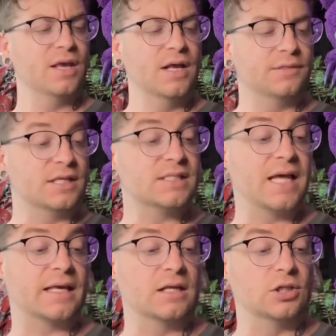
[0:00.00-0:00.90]
This
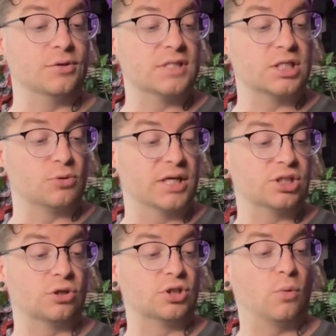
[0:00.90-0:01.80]
deck includes the
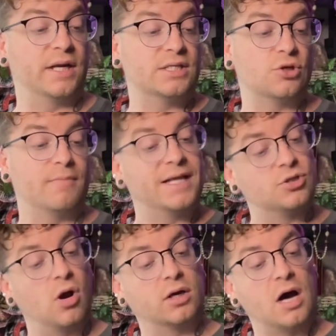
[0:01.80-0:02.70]
traditional 22
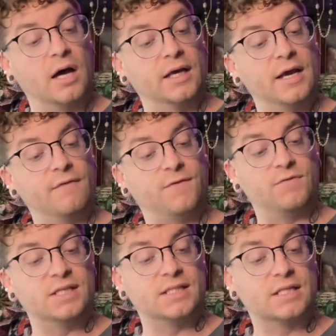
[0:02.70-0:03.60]
major arcana and
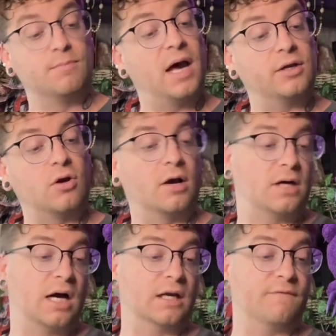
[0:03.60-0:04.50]
56 minor
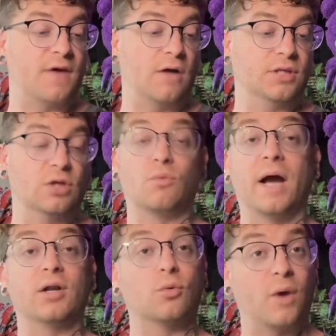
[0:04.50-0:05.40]
arcana found in the
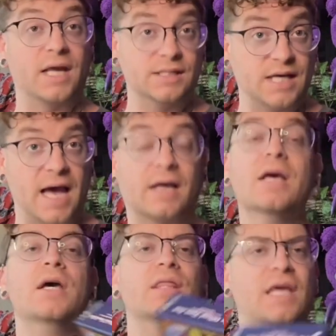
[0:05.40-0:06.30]
Rider-Waite deck.
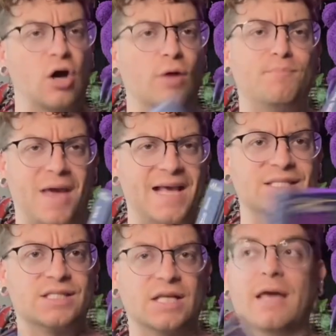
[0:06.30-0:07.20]
They are
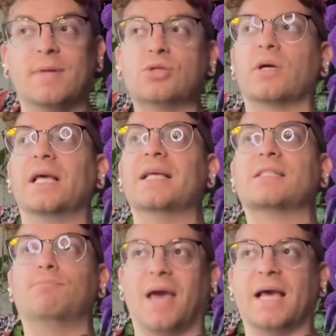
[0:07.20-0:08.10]
based, the imagery is
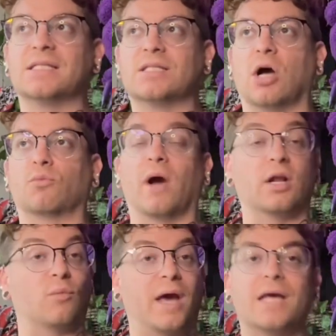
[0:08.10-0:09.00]
based on
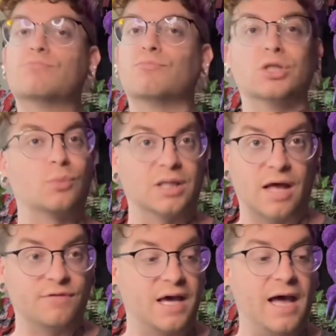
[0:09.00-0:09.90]
Rider-Waite, which we
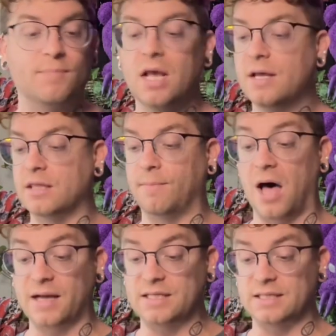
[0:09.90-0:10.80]
love that. The
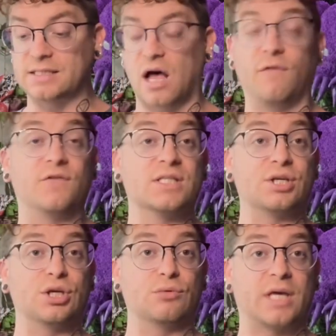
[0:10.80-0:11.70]
box itself is a
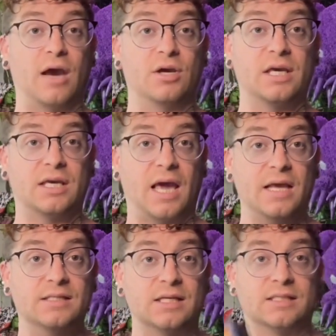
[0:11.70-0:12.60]
cute carrying
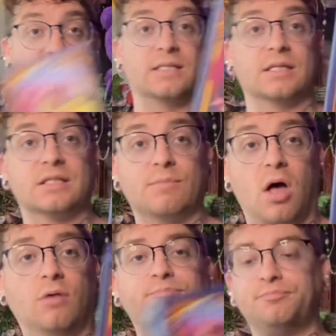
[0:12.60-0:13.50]
case. It's nice and small.